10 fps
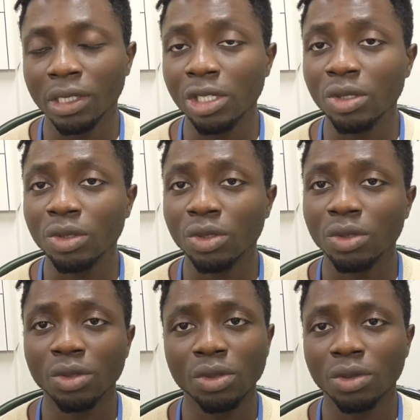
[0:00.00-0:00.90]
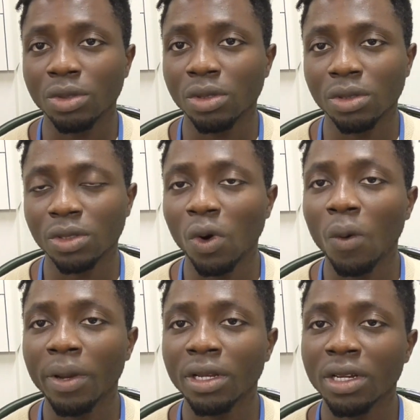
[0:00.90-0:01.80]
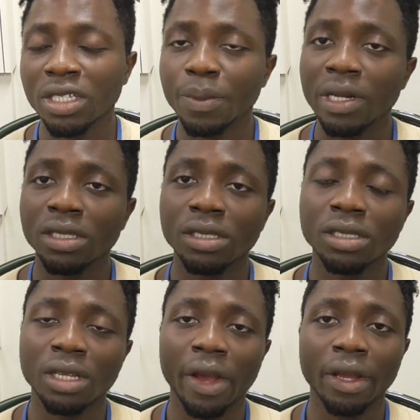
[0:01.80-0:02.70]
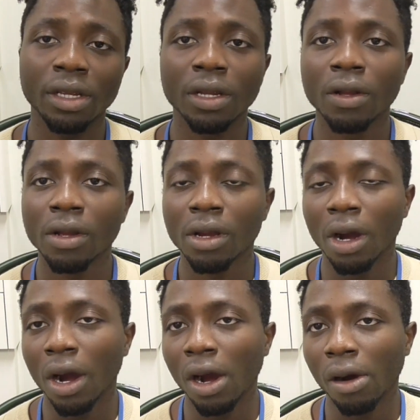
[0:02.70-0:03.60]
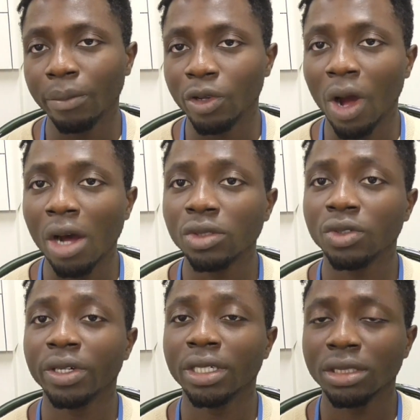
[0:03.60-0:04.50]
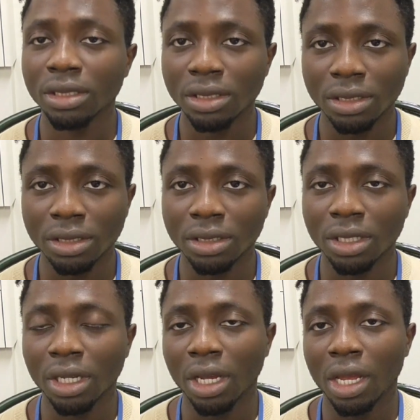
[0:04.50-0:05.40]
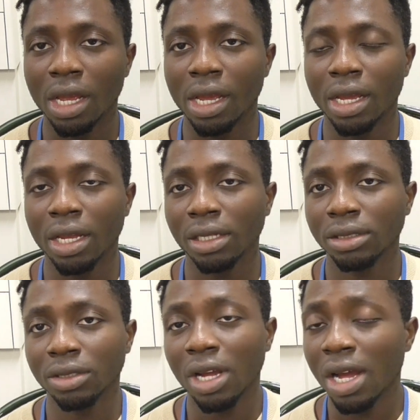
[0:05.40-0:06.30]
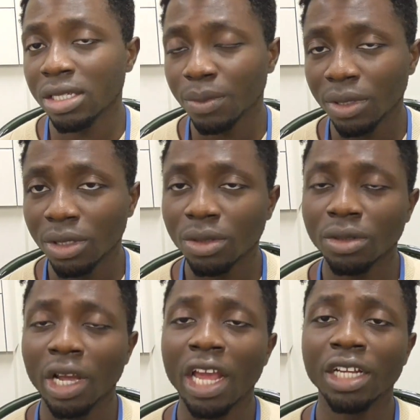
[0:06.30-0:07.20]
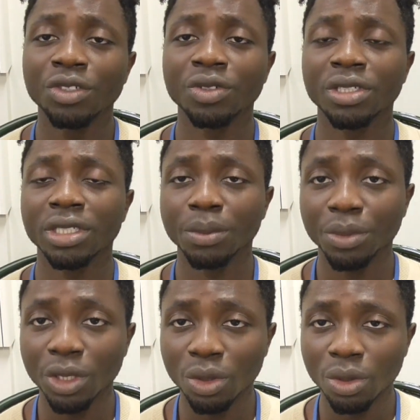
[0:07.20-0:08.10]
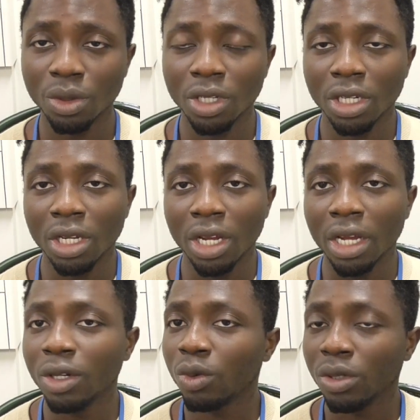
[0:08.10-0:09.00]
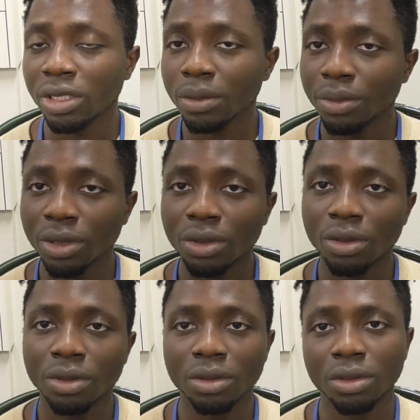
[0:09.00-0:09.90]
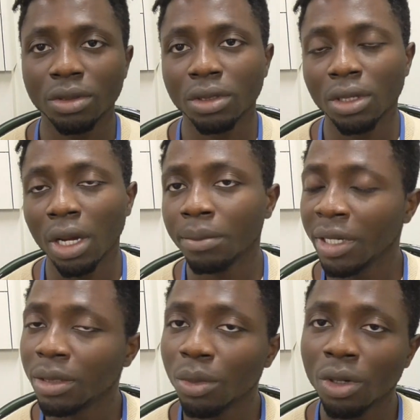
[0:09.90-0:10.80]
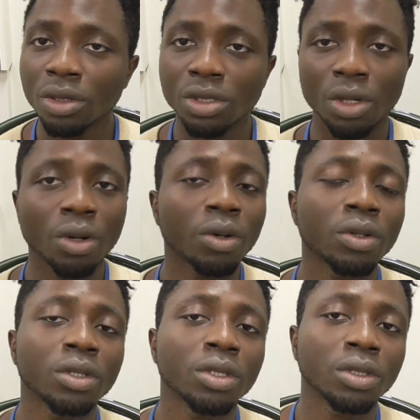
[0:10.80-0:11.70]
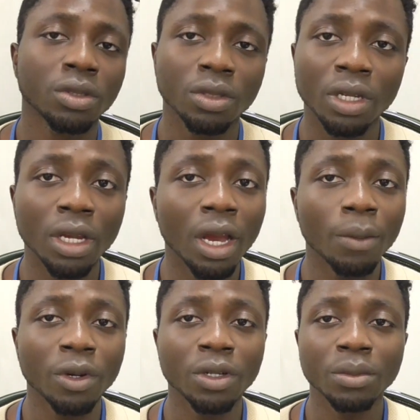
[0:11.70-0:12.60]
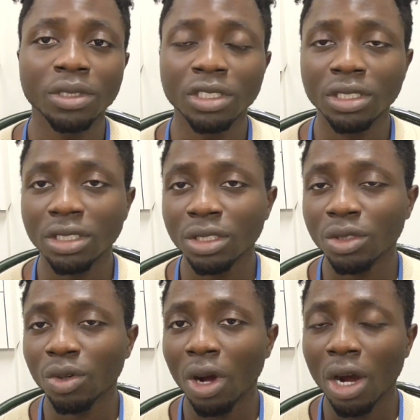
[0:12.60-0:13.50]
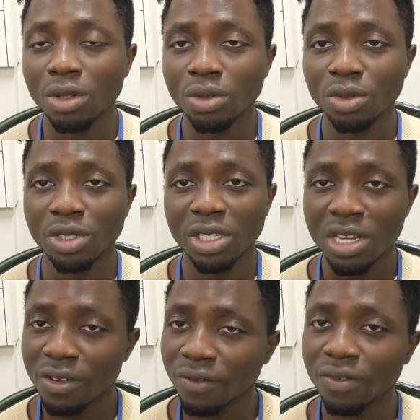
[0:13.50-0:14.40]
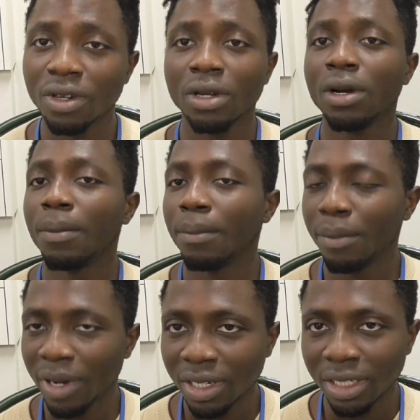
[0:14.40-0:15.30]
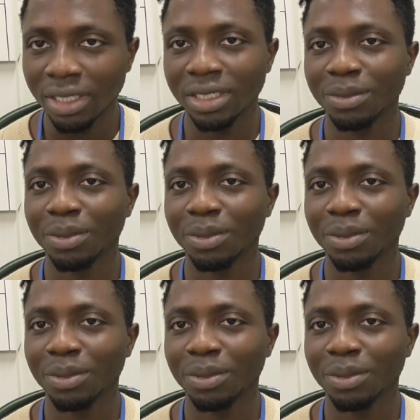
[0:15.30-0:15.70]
due to so many expenses like your house rent and your gas bill, electricity bill, and water bill, and many more. So today I'm gonna be teaching you how to save money in